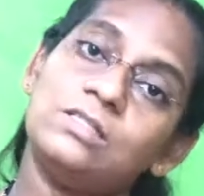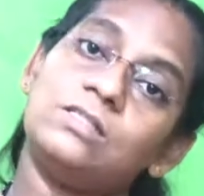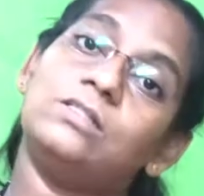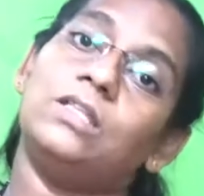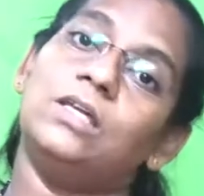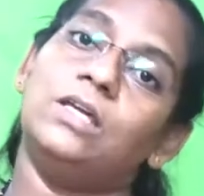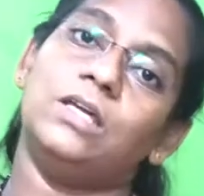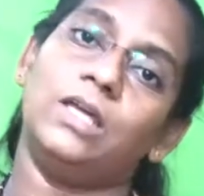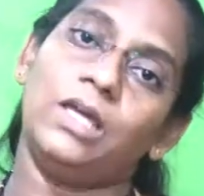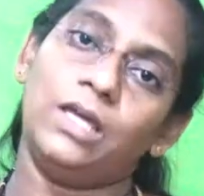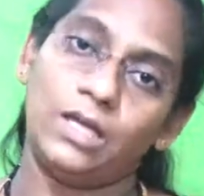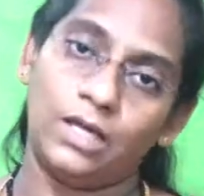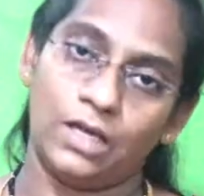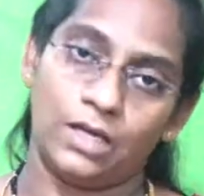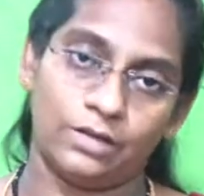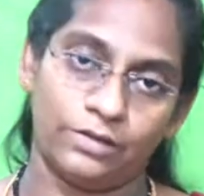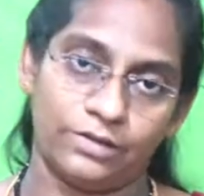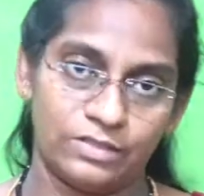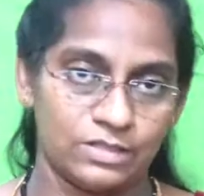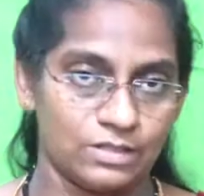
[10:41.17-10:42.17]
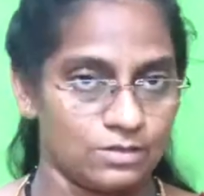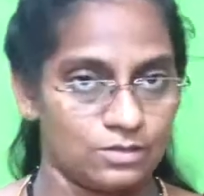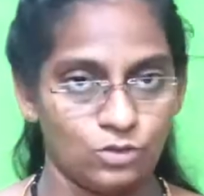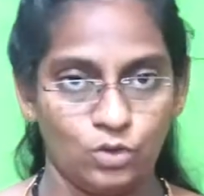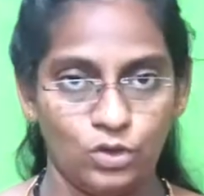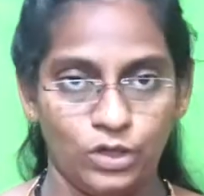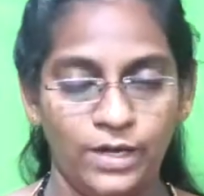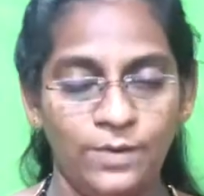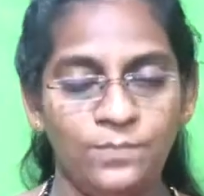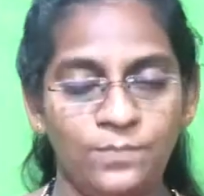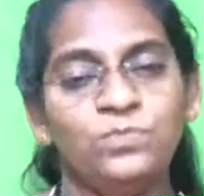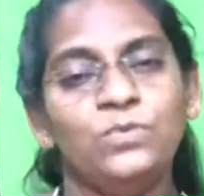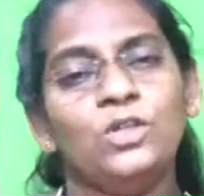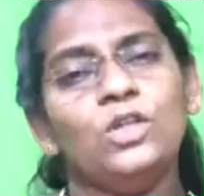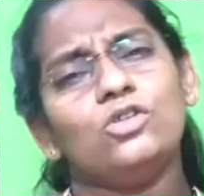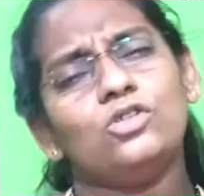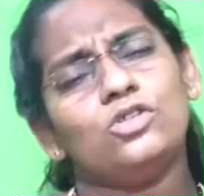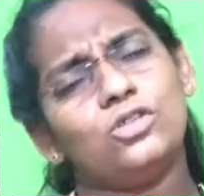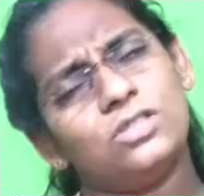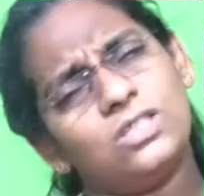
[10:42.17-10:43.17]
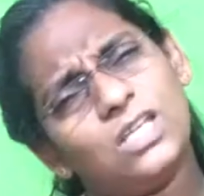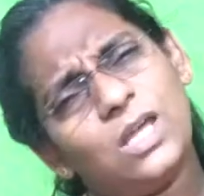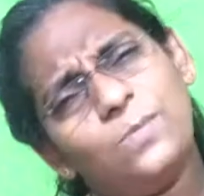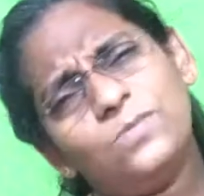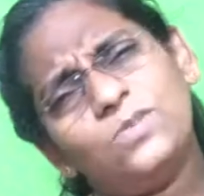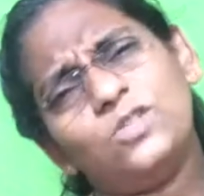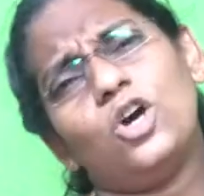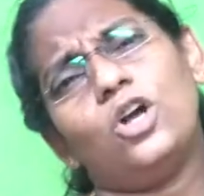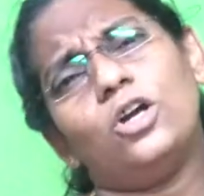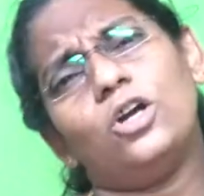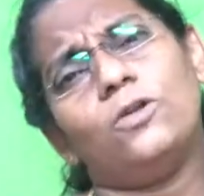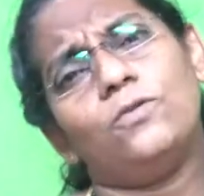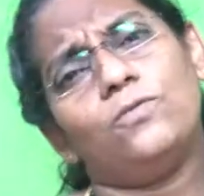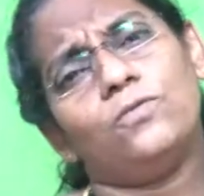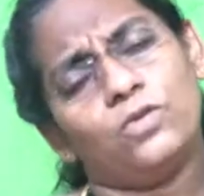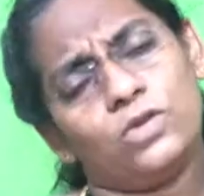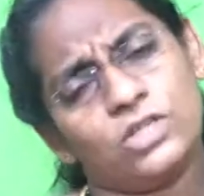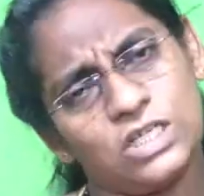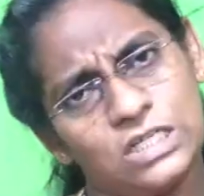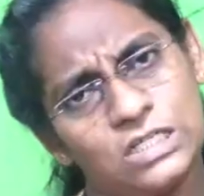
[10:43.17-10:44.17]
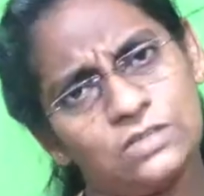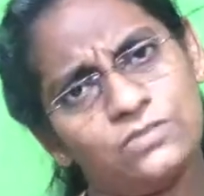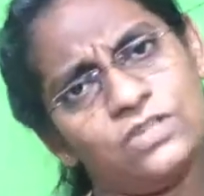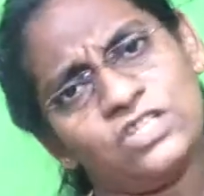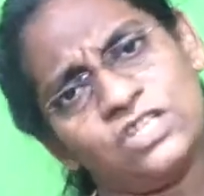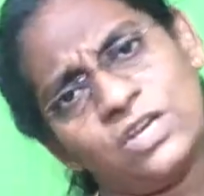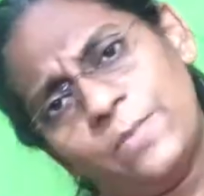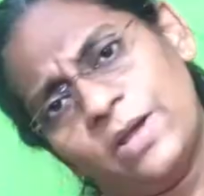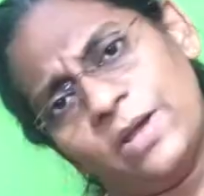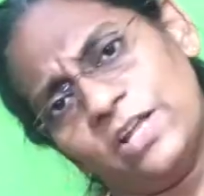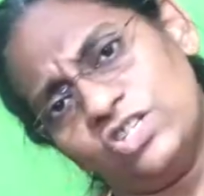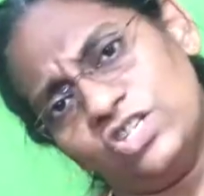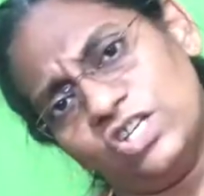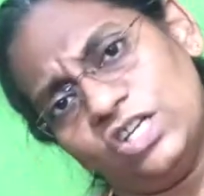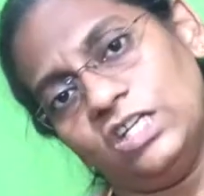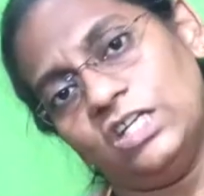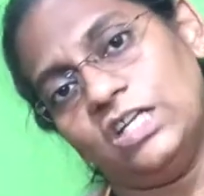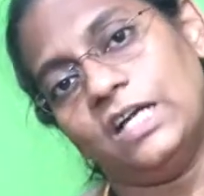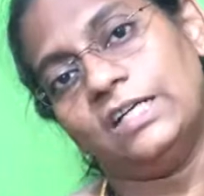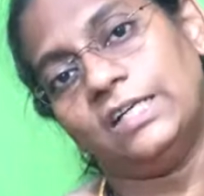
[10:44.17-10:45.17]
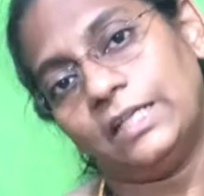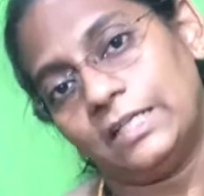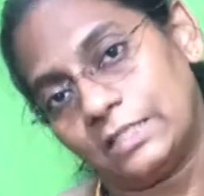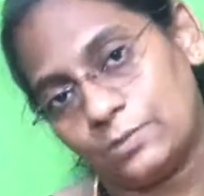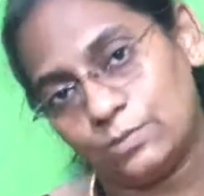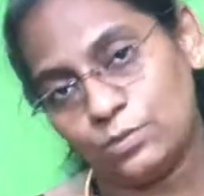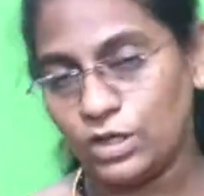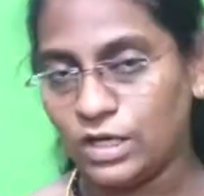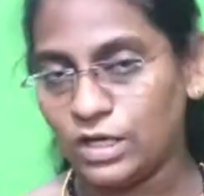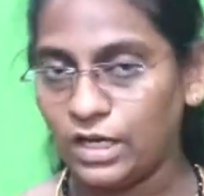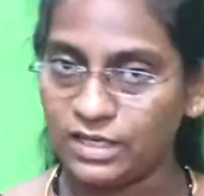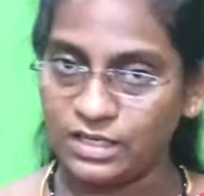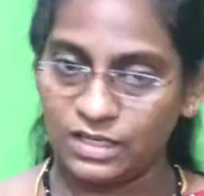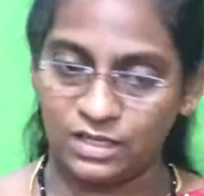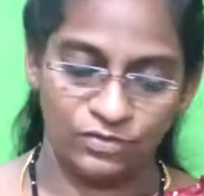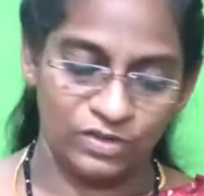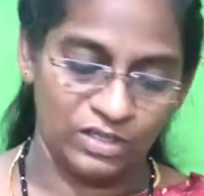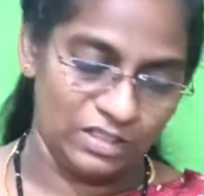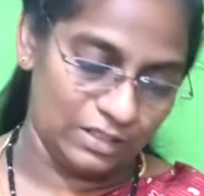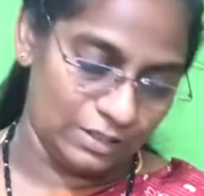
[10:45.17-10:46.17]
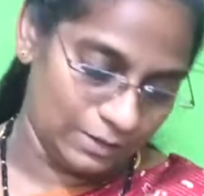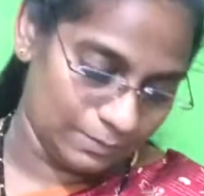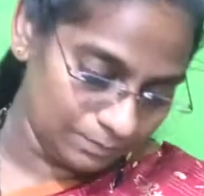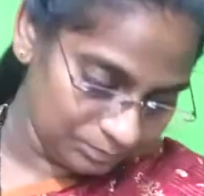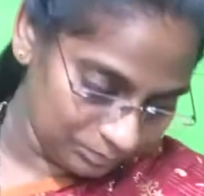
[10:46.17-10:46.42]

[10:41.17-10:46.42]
Thinking increases. Okay, so some sort of questions which are mentioned in our textbook are given here,